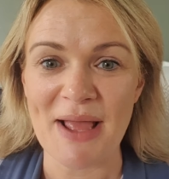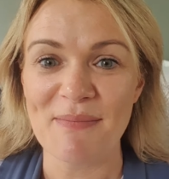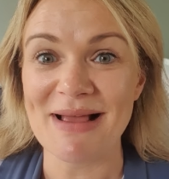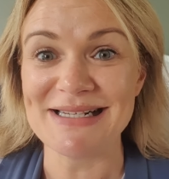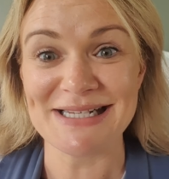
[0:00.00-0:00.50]

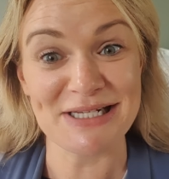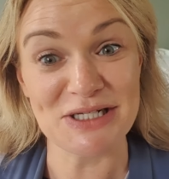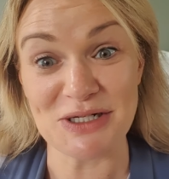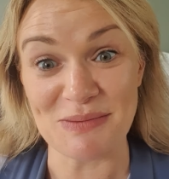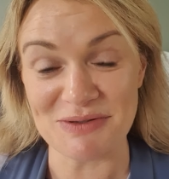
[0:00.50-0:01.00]
Maisie
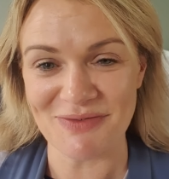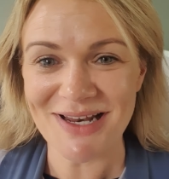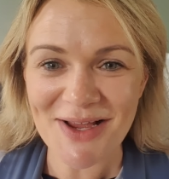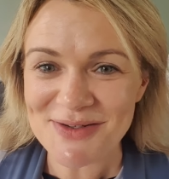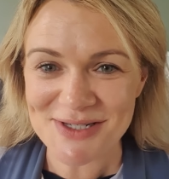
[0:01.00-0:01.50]
disturbs the
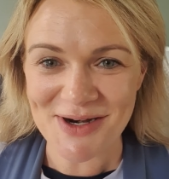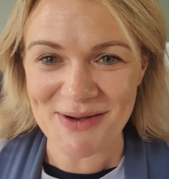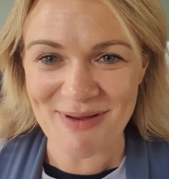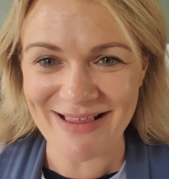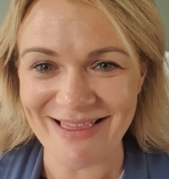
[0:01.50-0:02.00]
video, sorry
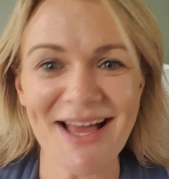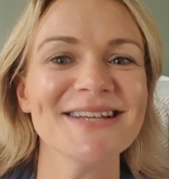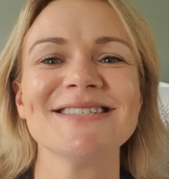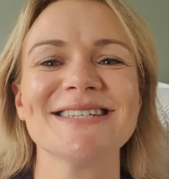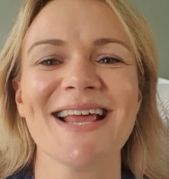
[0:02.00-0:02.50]
about
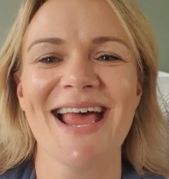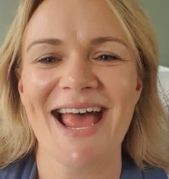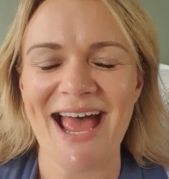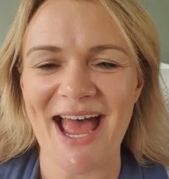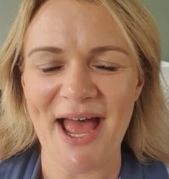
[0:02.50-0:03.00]

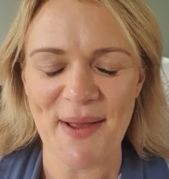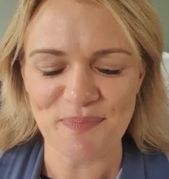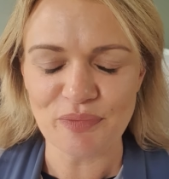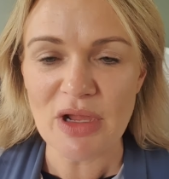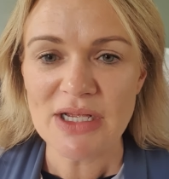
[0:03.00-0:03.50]

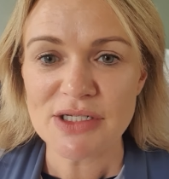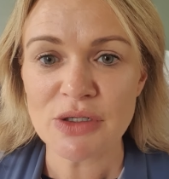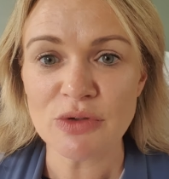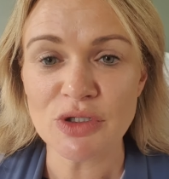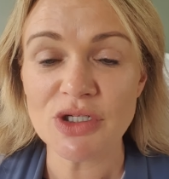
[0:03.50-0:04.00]
that.
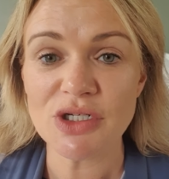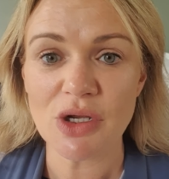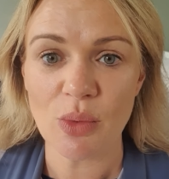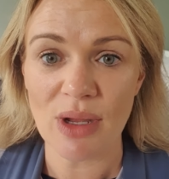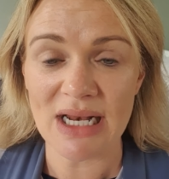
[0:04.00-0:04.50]
So just a
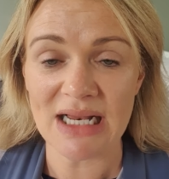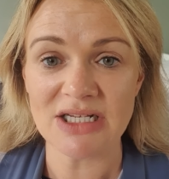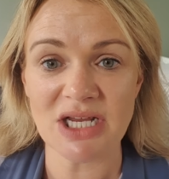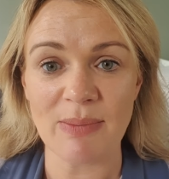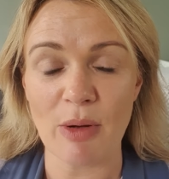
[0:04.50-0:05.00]
quick little
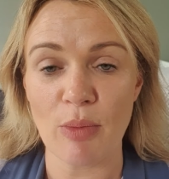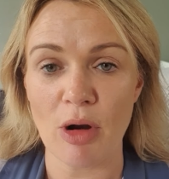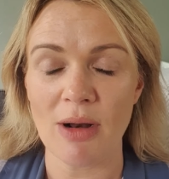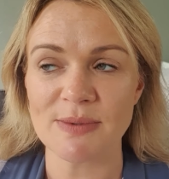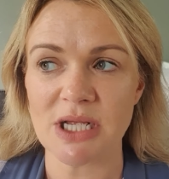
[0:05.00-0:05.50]
chat about
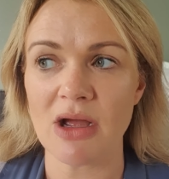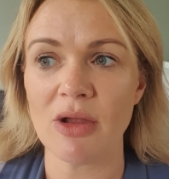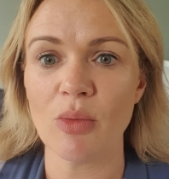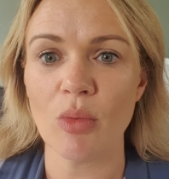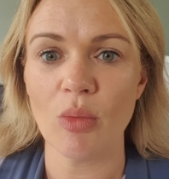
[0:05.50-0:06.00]
prolapse.
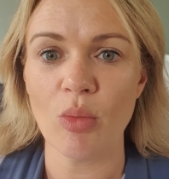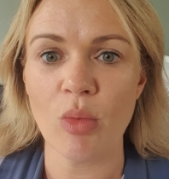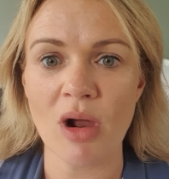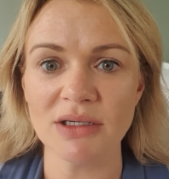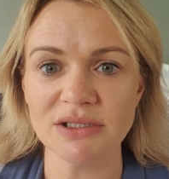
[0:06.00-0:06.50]
I
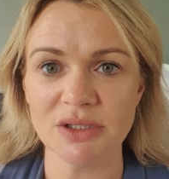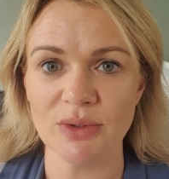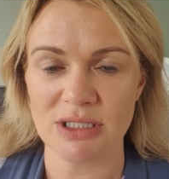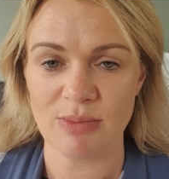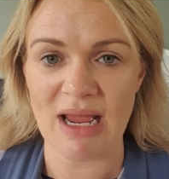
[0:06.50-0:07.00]
want to
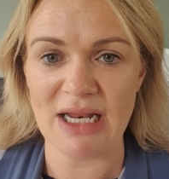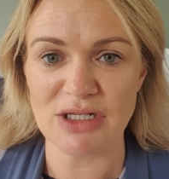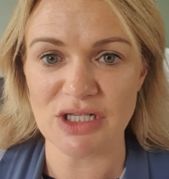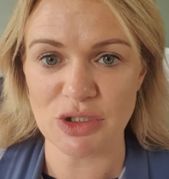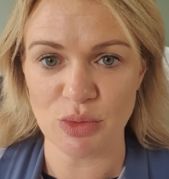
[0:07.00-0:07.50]
explain it
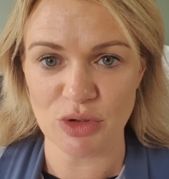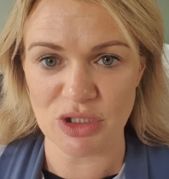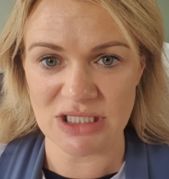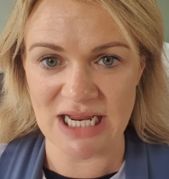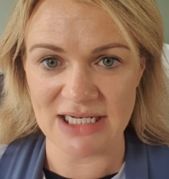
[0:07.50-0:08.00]
so that you
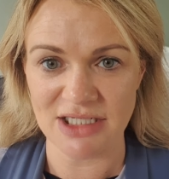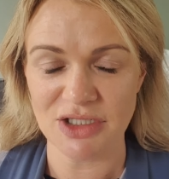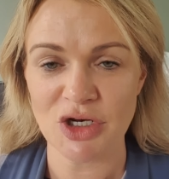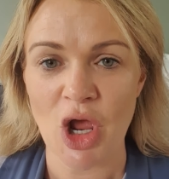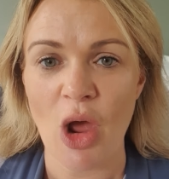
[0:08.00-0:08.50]
understand
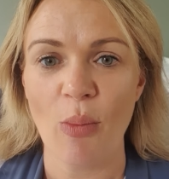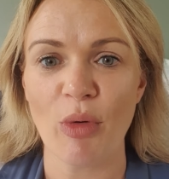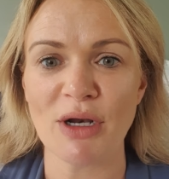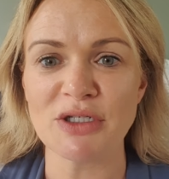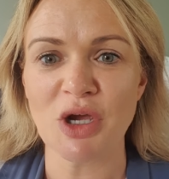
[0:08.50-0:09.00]
it, but
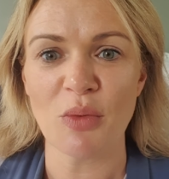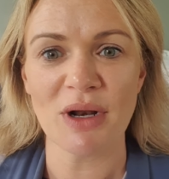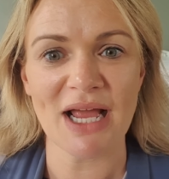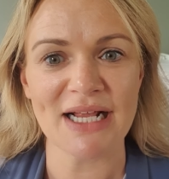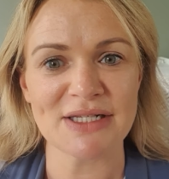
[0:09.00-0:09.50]
I don't want to
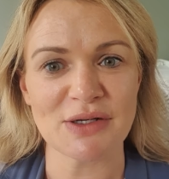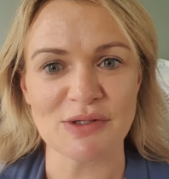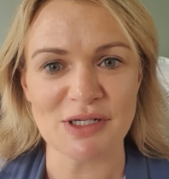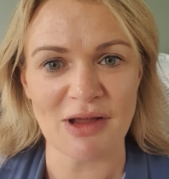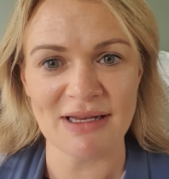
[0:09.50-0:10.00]
get so
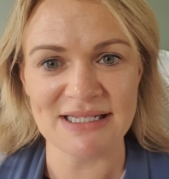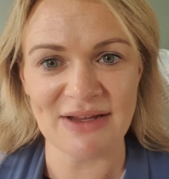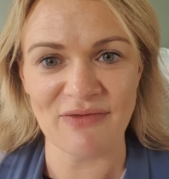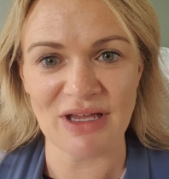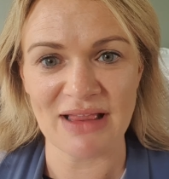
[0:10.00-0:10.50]

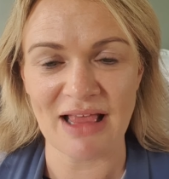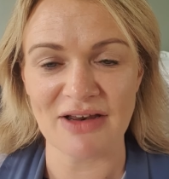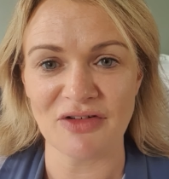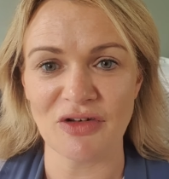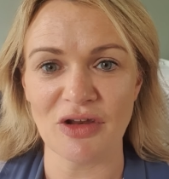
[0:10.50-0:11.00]
scientific
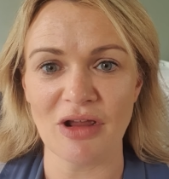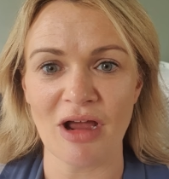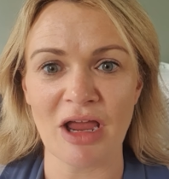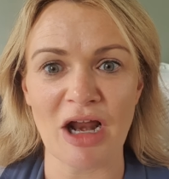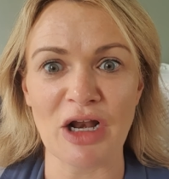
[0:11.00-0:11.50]
that
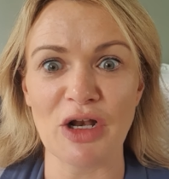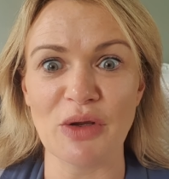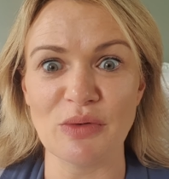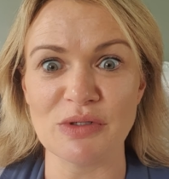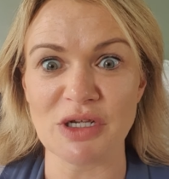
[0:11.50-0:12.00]
I kind of
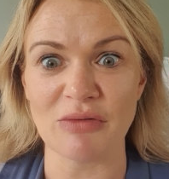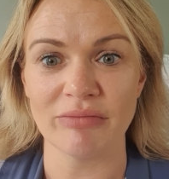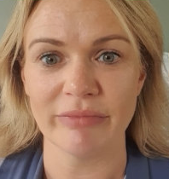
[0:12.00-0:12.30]
lose you.